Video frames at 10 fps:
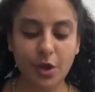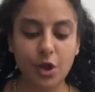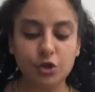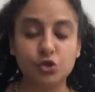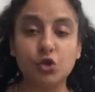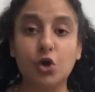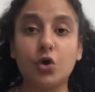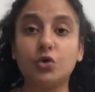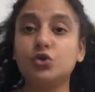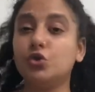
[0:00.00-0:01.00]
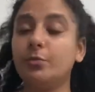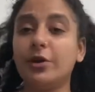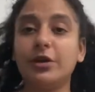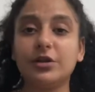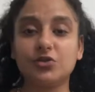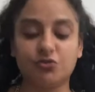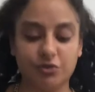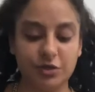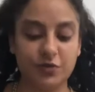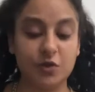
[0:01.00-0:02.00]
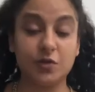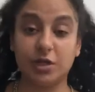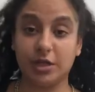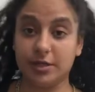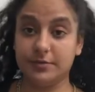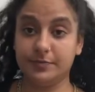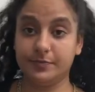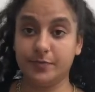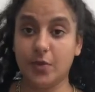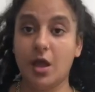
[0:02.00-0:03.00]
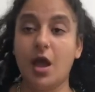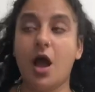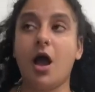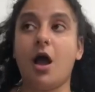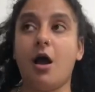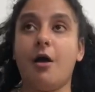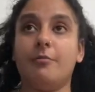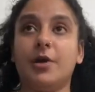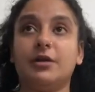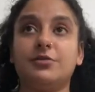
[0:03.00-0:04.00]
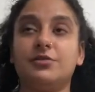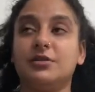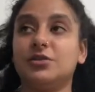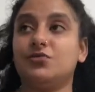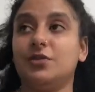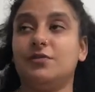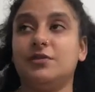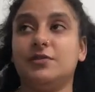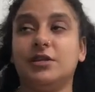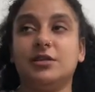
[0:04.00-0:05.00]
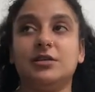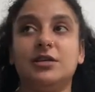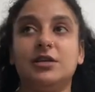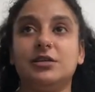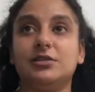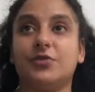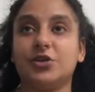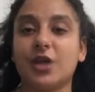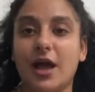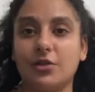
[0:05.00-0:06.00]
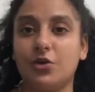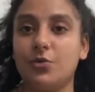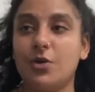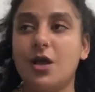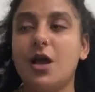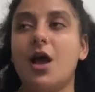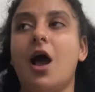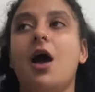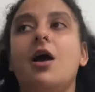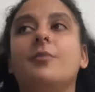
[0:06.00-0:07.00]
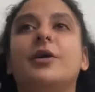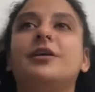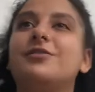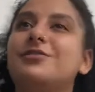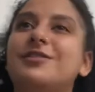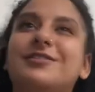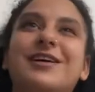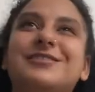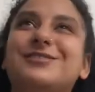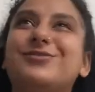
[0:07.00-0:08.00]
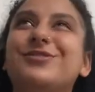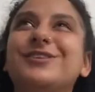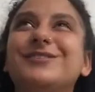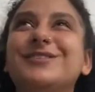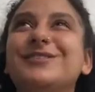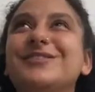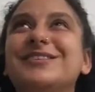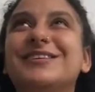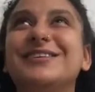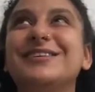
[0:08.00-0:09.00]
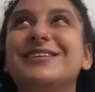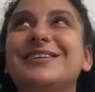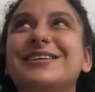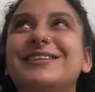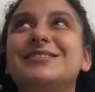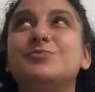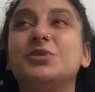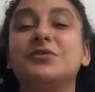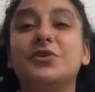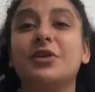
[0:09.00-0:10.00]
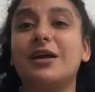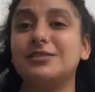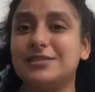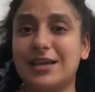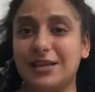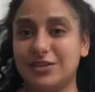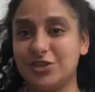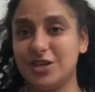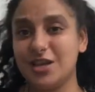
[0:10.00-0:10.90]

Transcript: So turmeric is really good. Another thing that's really good is fresh aloe. Another thing that's really good is, believe it or not, sage.